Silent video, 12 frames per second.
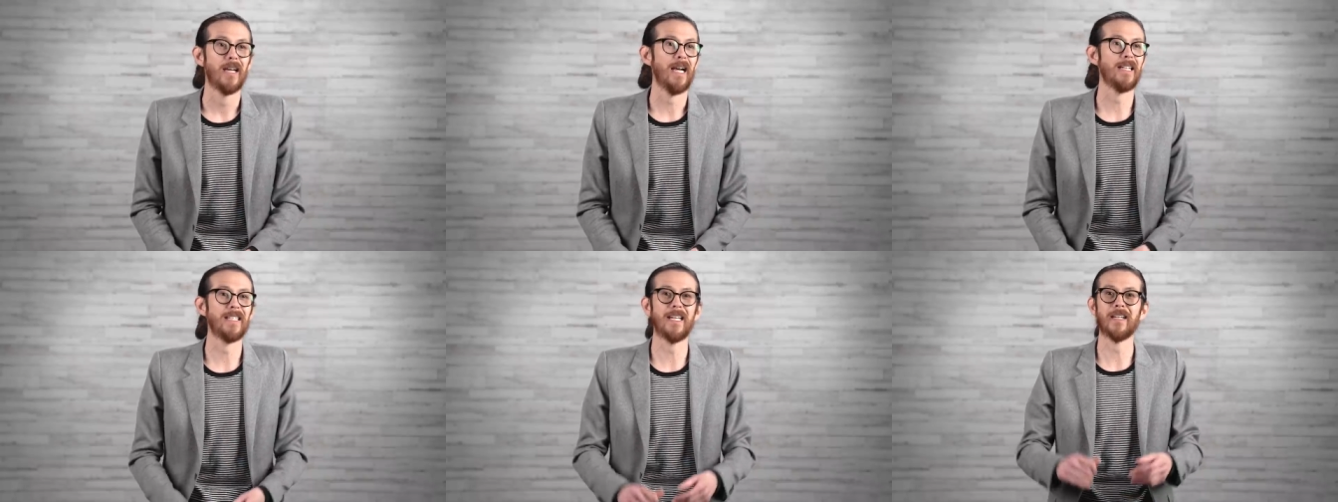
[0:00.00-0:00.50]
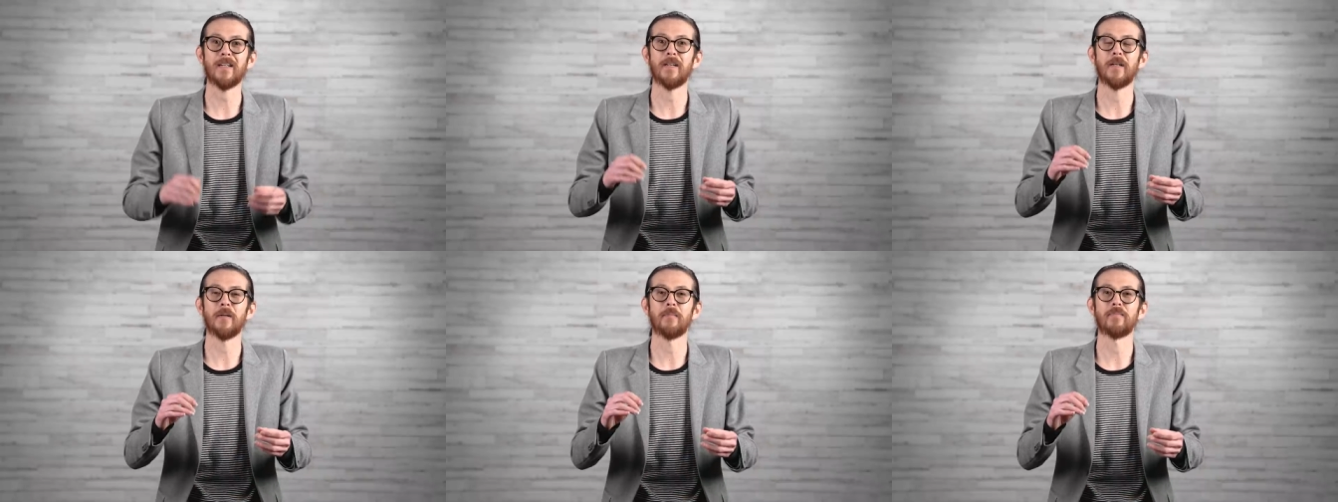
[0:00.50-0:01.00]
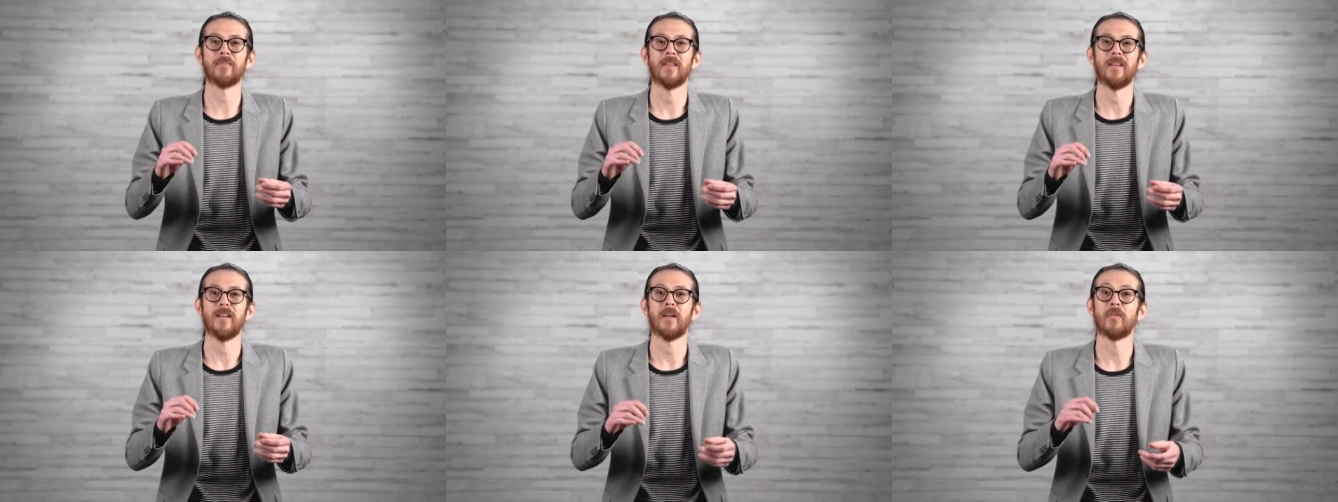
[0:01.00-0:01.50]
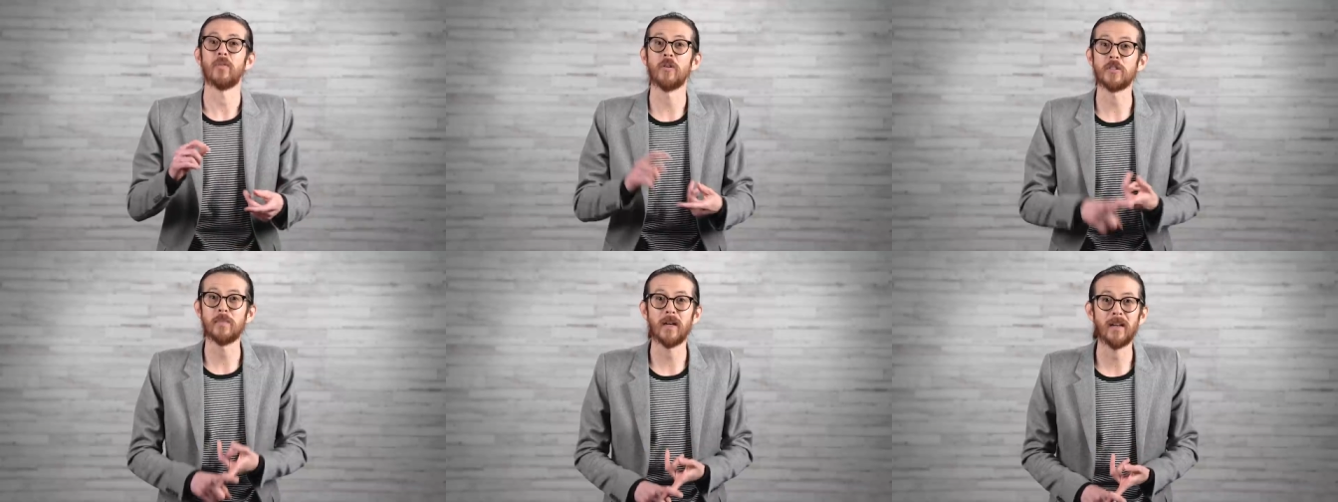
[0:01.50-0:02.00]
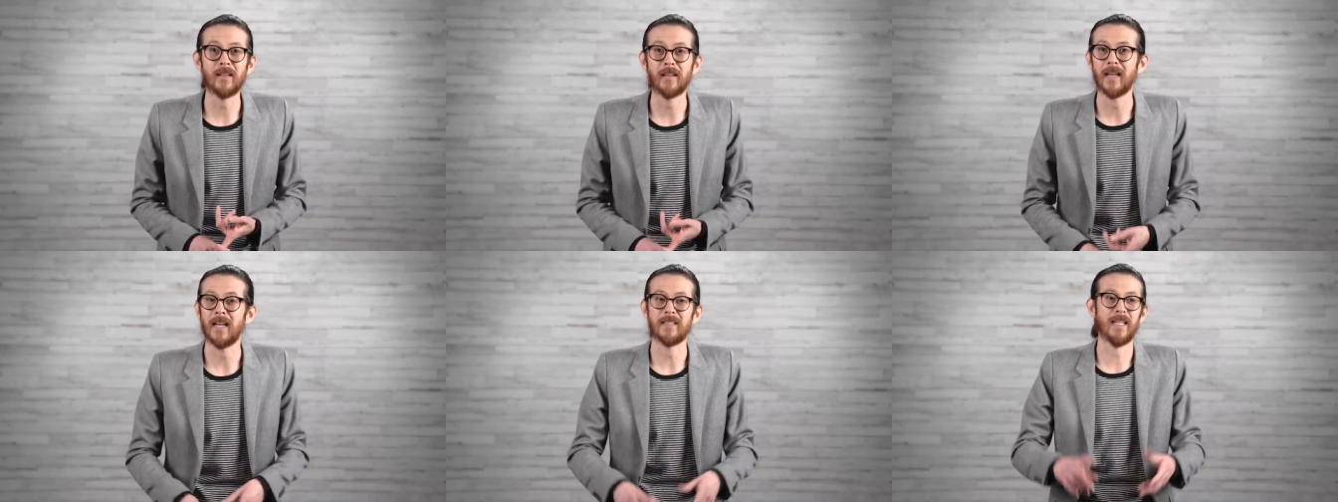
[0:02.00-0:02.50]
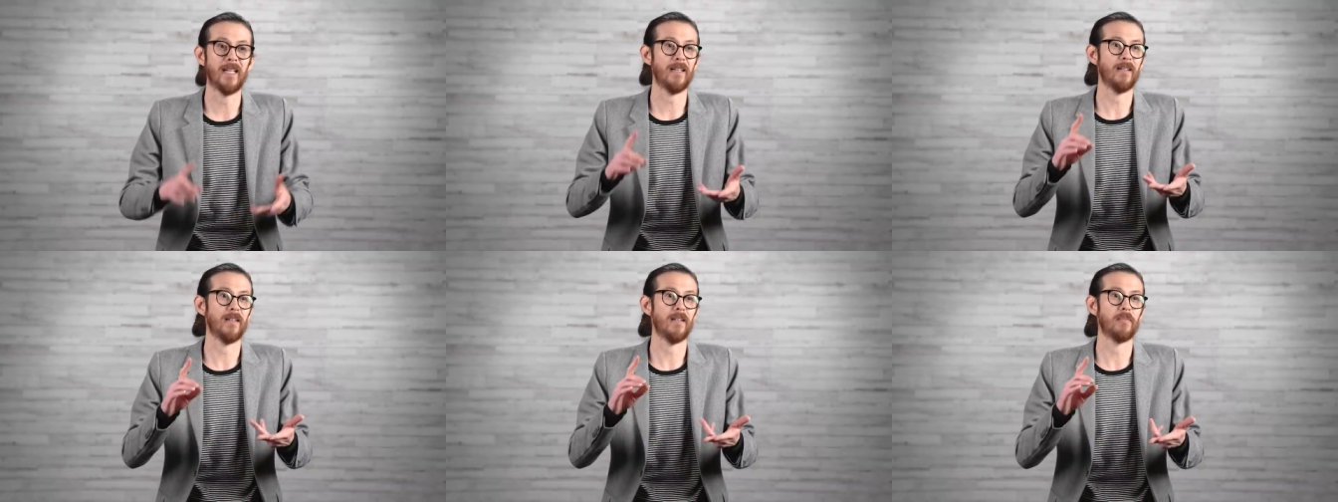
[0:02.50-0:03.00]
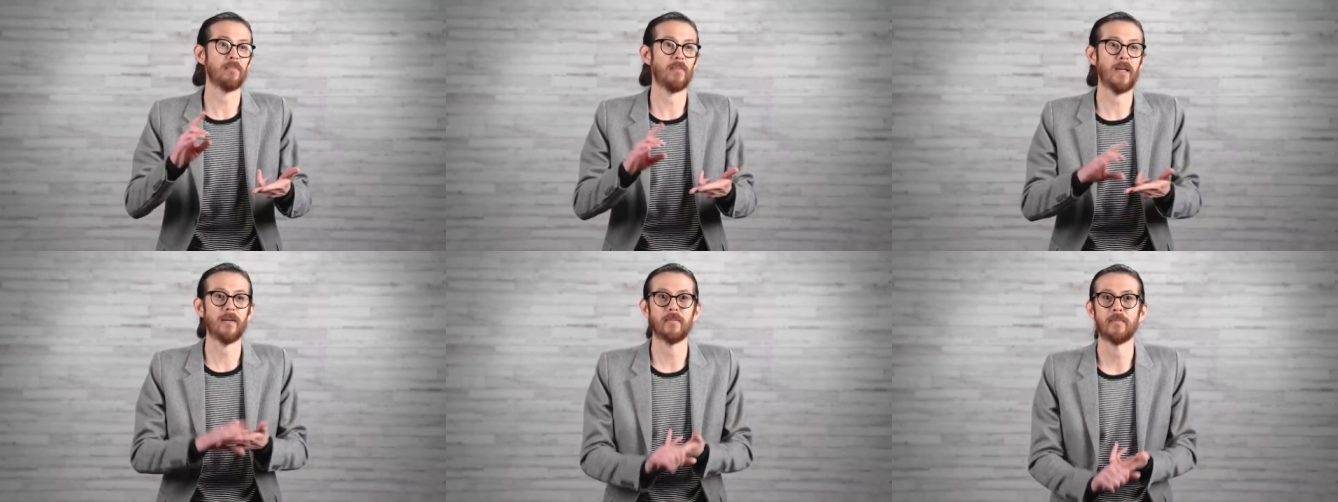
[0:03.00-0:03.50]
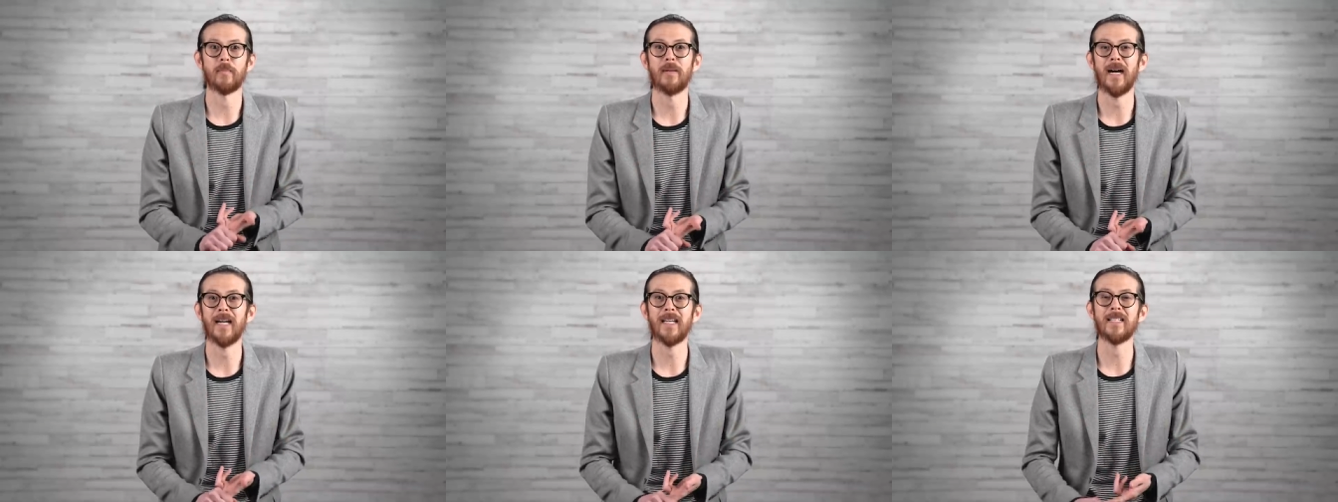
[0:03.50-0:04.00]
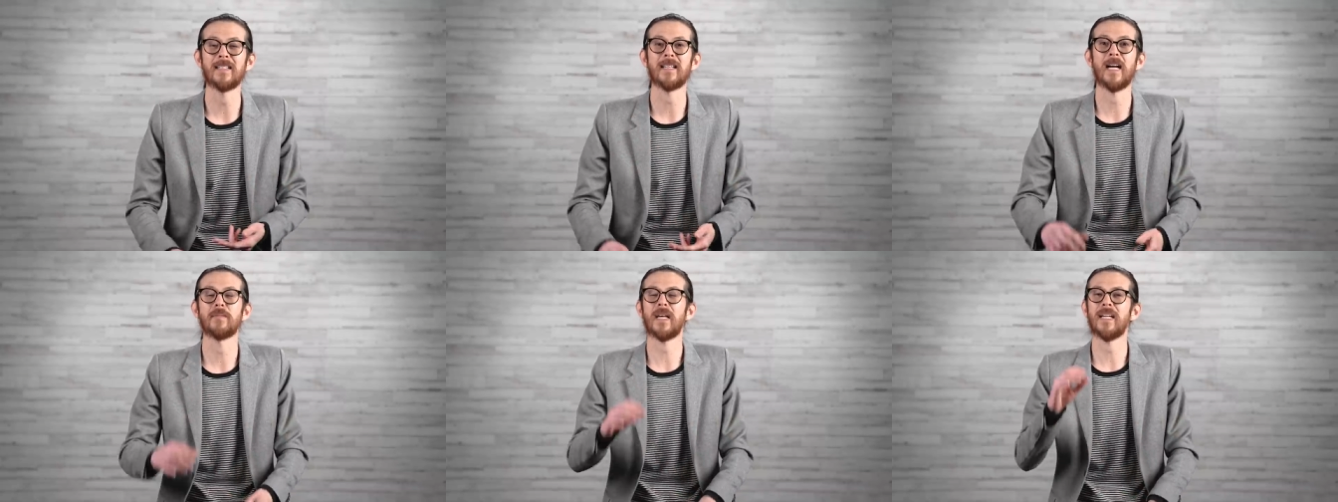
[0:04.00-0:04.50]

I take rosemary, and I take papaya enzymes.